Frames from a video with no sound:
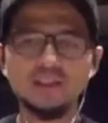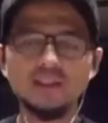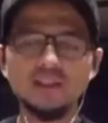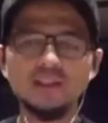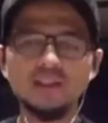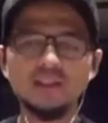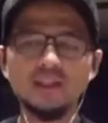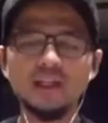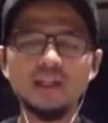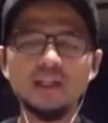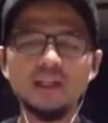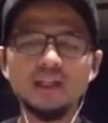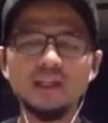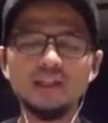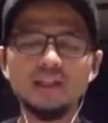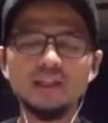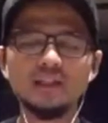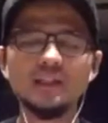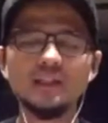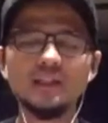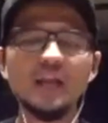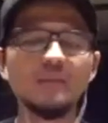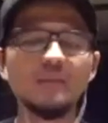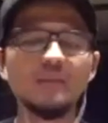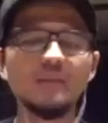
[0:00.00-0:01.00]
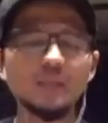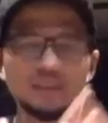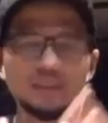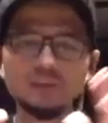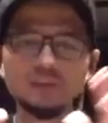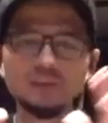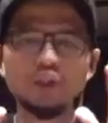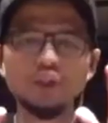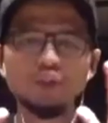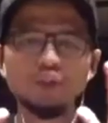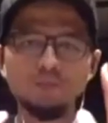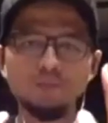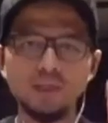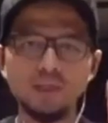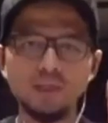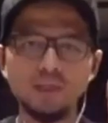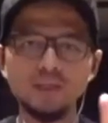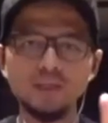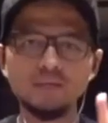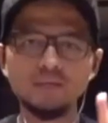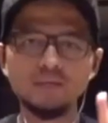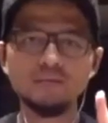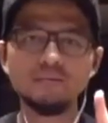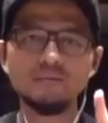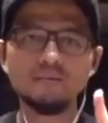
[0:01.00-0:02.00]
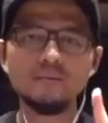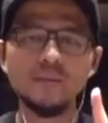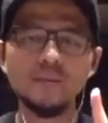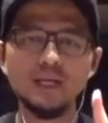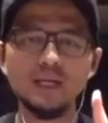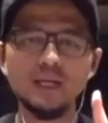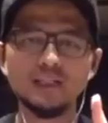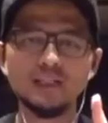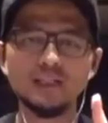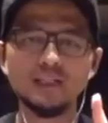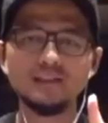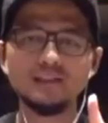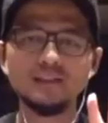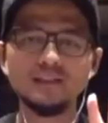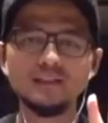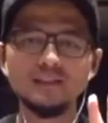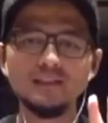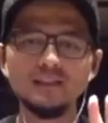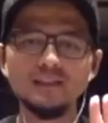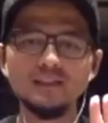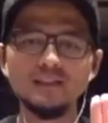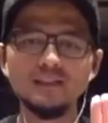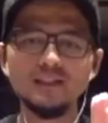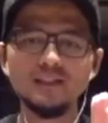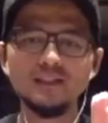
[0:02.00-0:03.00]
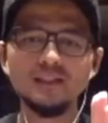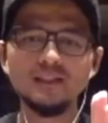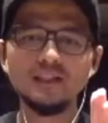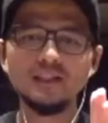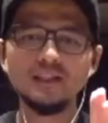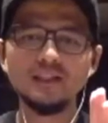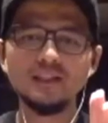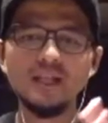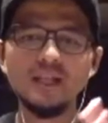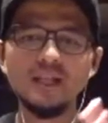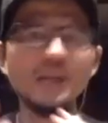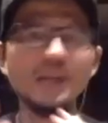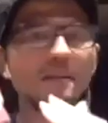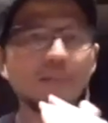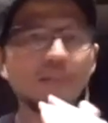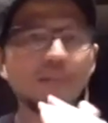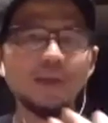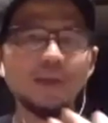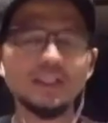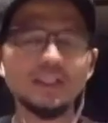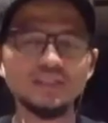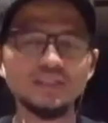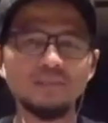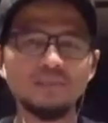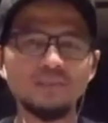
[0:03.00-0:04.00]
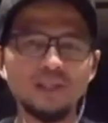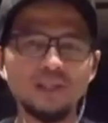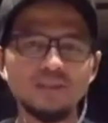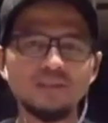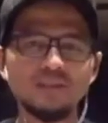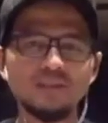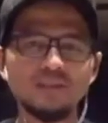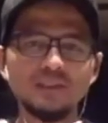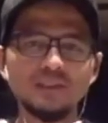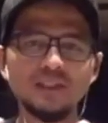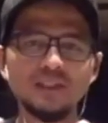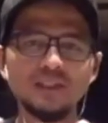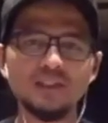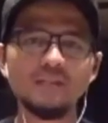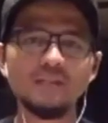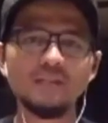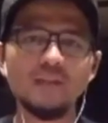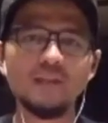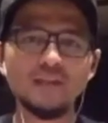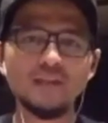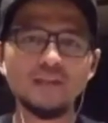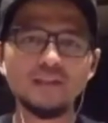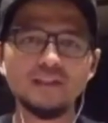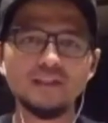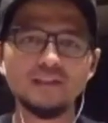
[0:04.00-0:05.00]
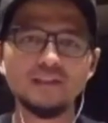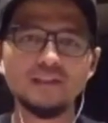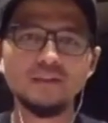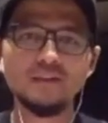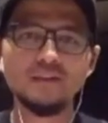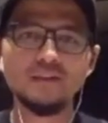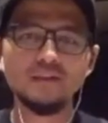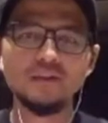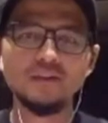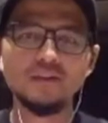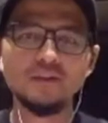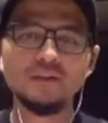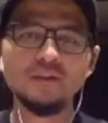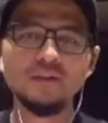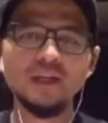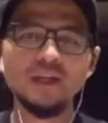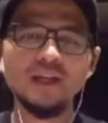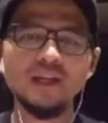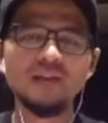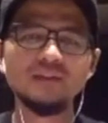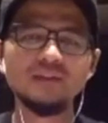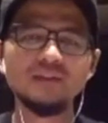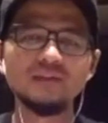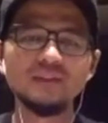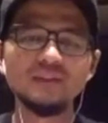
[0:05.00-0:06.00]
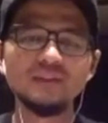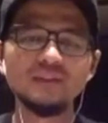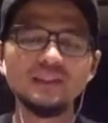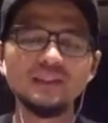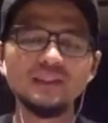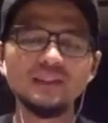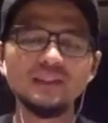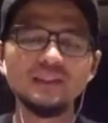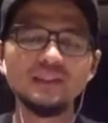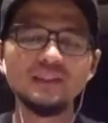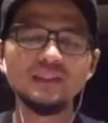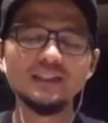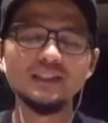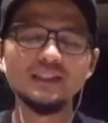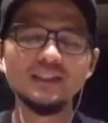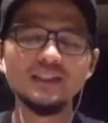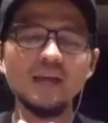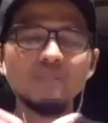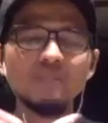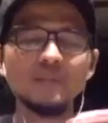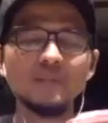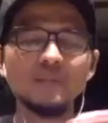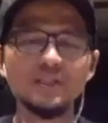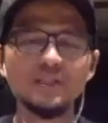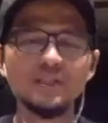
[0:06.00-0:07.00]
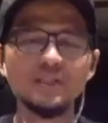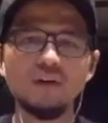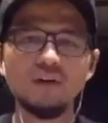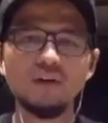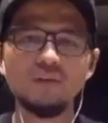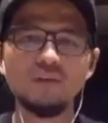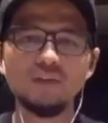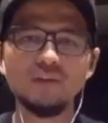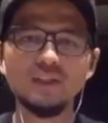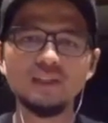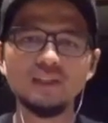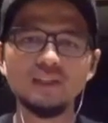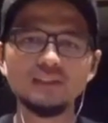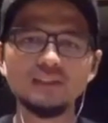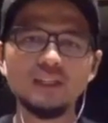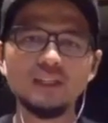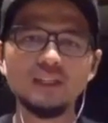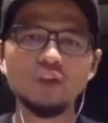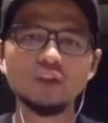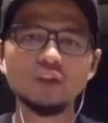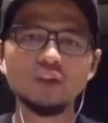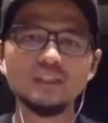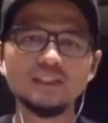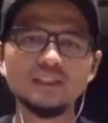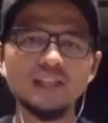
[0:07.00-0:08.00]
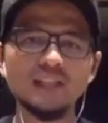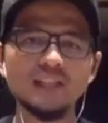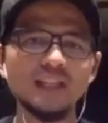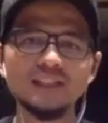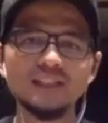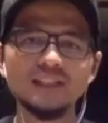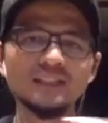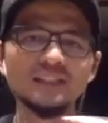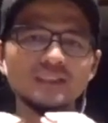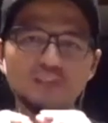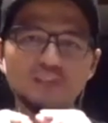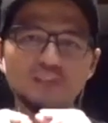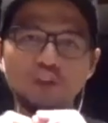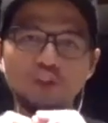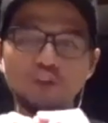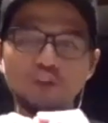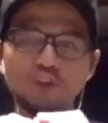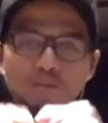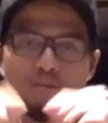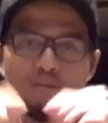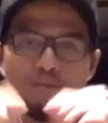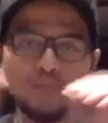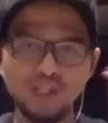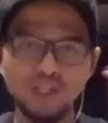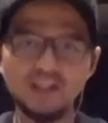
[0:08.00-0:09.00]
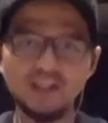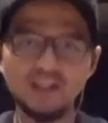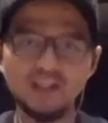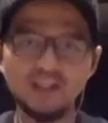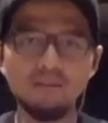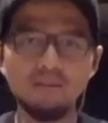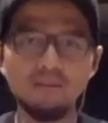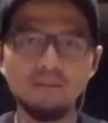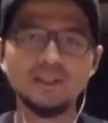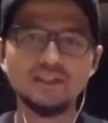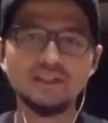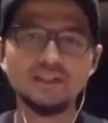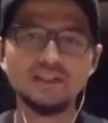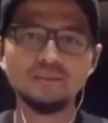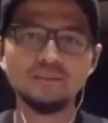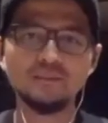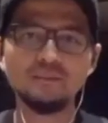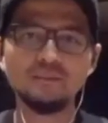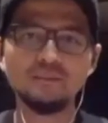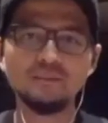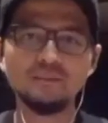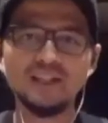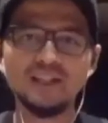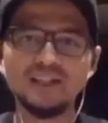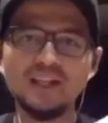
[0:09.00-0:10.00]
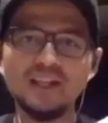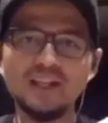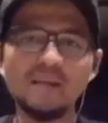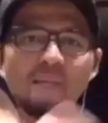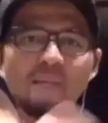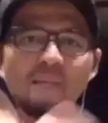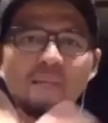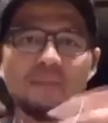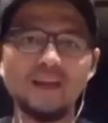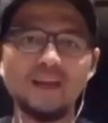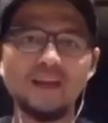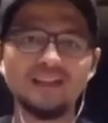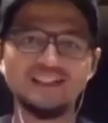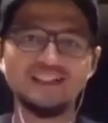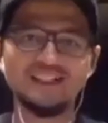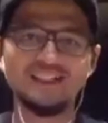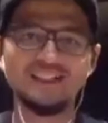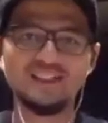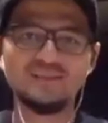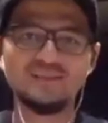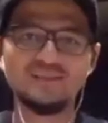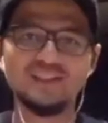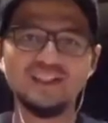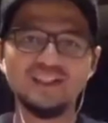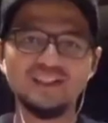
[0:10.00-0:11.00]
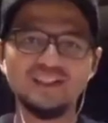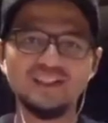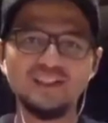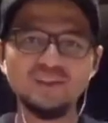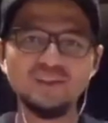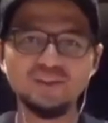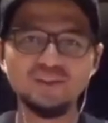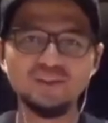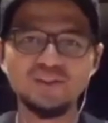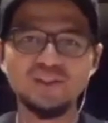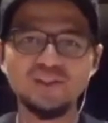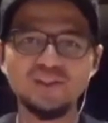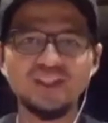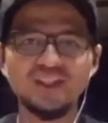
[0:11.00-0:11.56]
And the number is not big, but the impact is big. Imagine we have numbers of terrorist attack. It's not big numbers, but the impact is very huge.